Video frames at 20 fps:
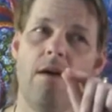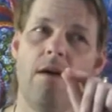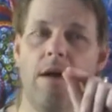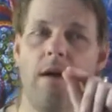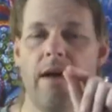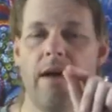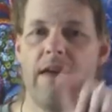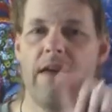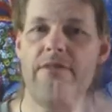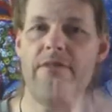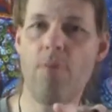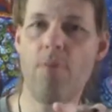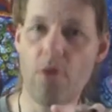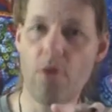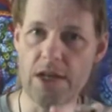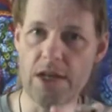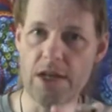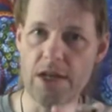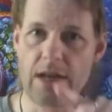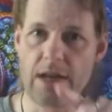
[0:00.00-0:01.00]
if I'm
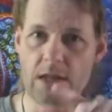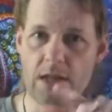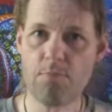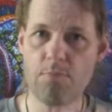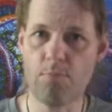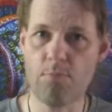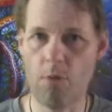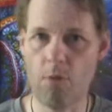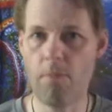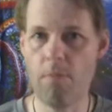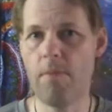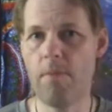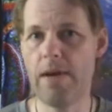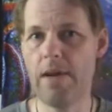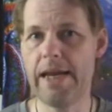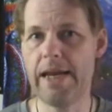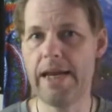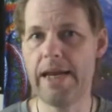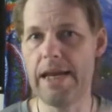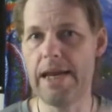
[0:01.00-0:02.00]
honest, that's
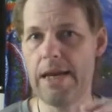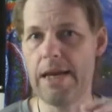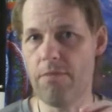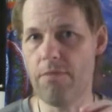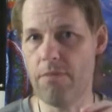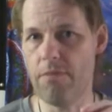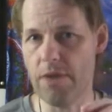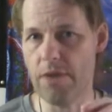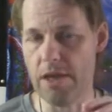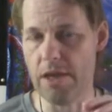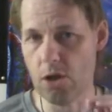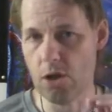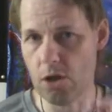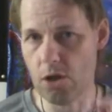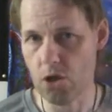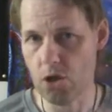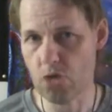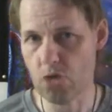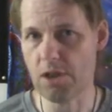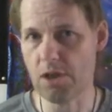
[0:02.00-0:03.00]
probably the
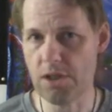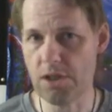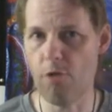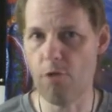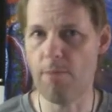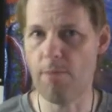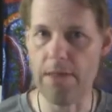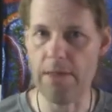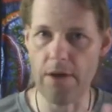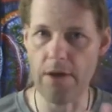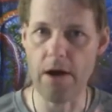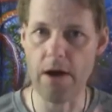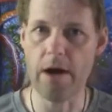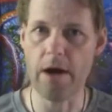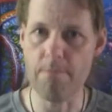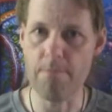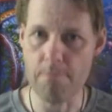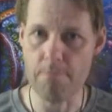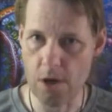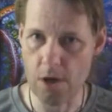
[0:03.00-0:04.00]
constructed format that I
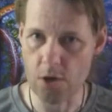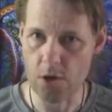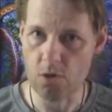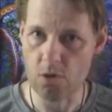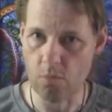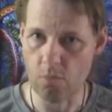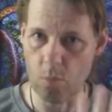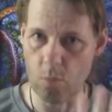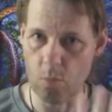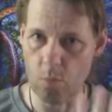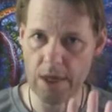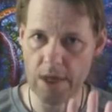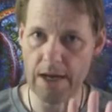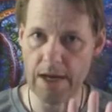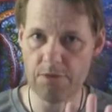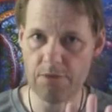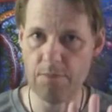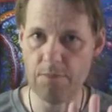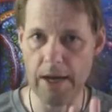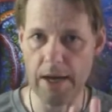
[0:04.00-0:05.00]
most would
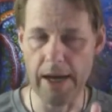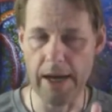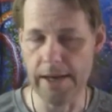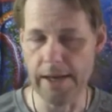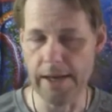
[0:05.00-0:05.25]
love to play.